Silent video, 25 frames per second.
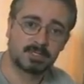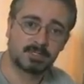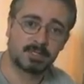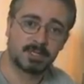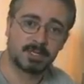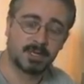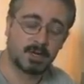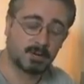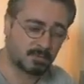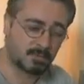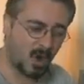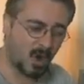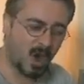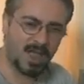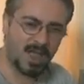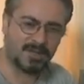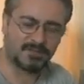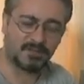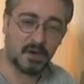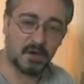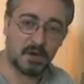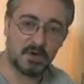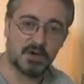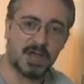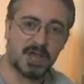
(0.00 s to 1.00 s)
you know,
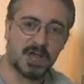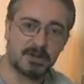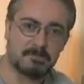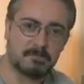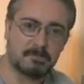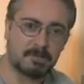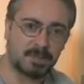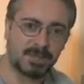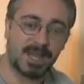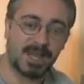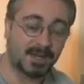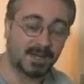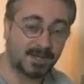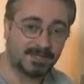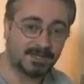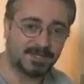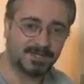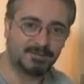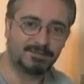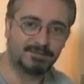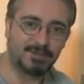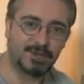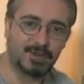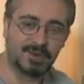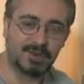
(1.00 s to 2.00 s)
iPhone unplugged,
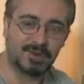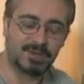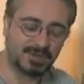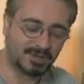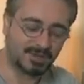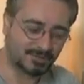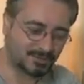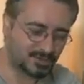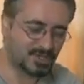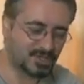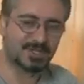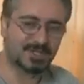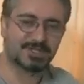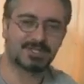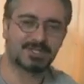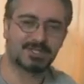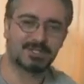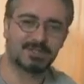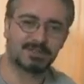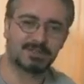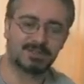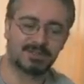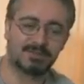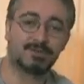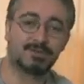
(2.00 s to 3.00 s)
if you will, of just
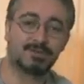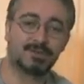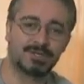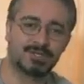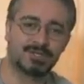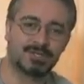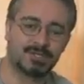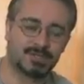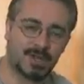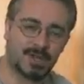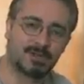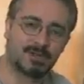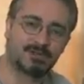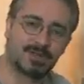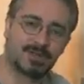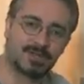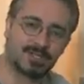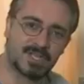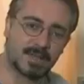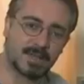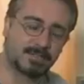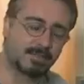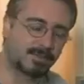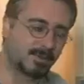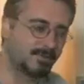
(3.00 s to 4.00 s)
the footage that the iPhone is
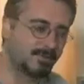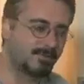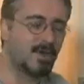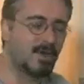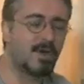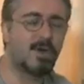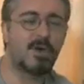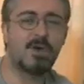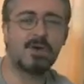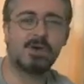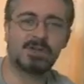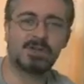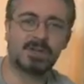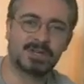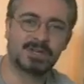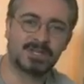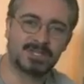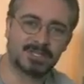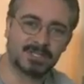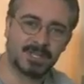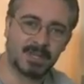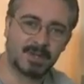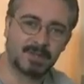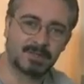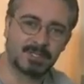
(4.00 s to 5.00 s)
capable of, all on
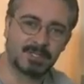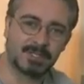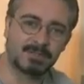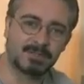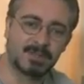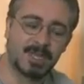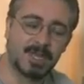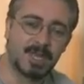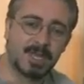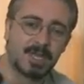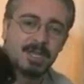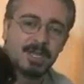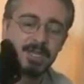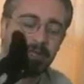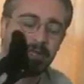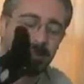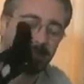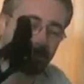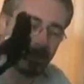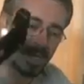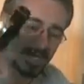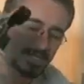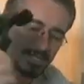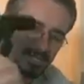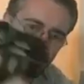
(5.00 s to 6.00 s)
its lonesome,
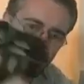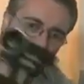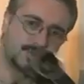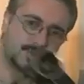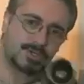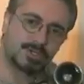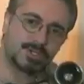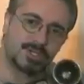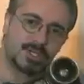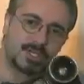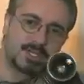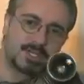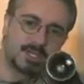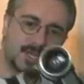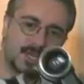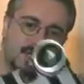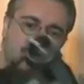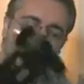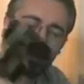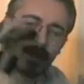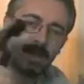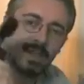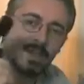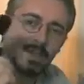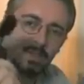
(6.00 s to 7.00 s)
compared to the footage you can
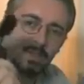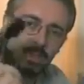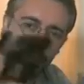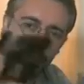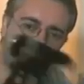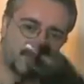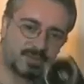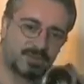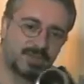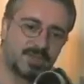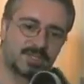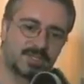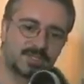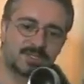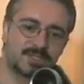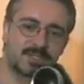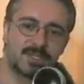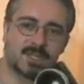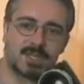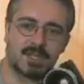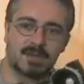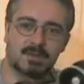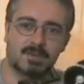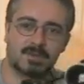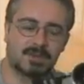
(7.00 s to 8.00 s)
get with this
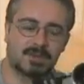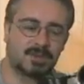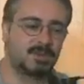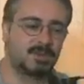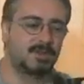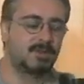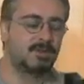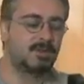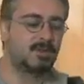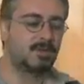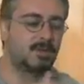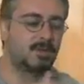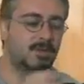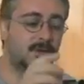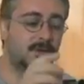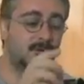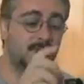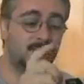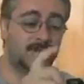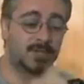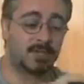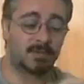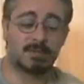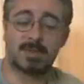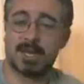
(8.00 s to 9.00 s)
thing, with
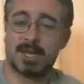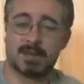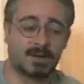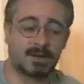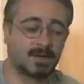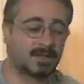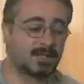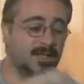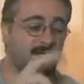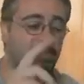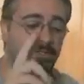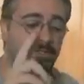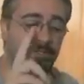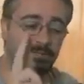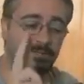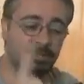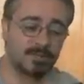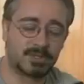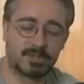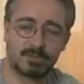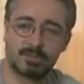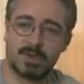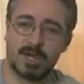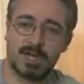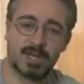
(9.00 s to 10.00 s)
the macro lens and
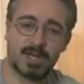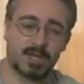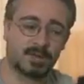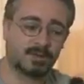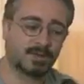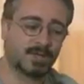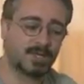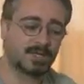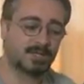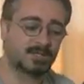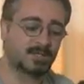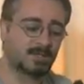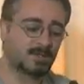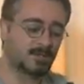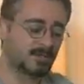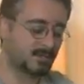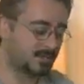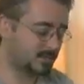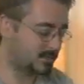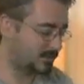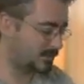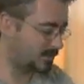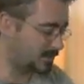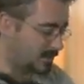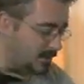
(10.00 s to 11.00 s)
with the wide angle lens and all
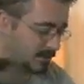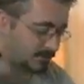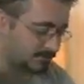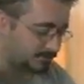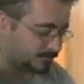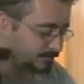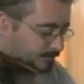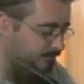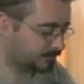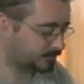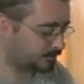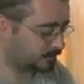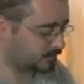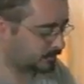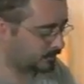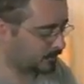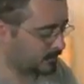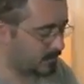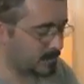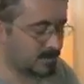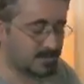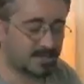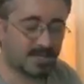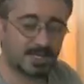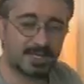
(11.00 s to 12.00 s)
that sort of stuff.
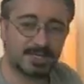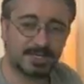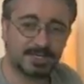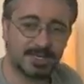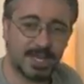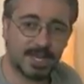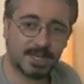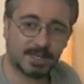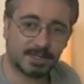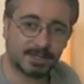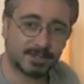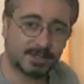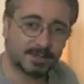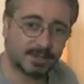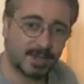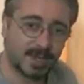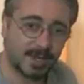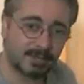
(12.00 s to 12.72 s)
So let's take a look at